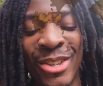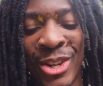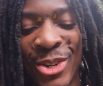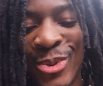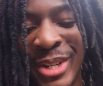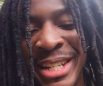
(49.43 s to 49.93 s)
I
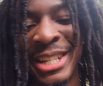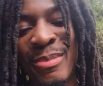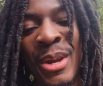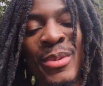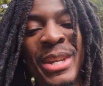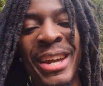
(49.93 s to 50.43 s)
know what it is,
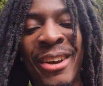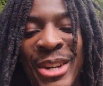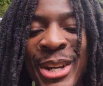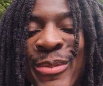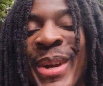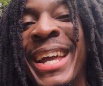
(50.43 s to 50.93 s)
man. We out
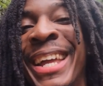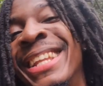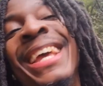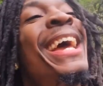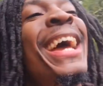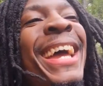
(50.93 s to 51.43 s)
here, man.
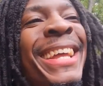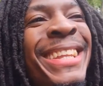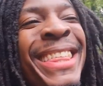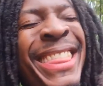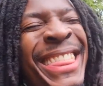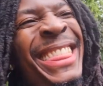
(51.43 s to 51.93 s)

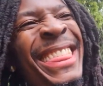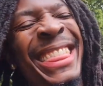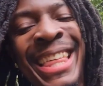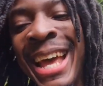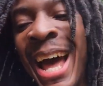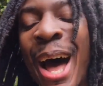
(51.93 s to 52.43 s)

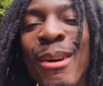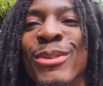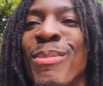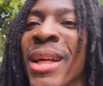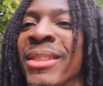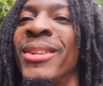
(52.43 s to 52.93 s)
I'm
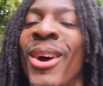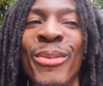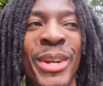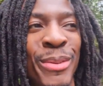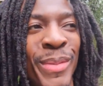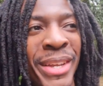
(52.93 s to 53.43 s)
smiling
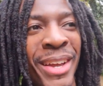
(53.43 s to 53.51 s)
already, man.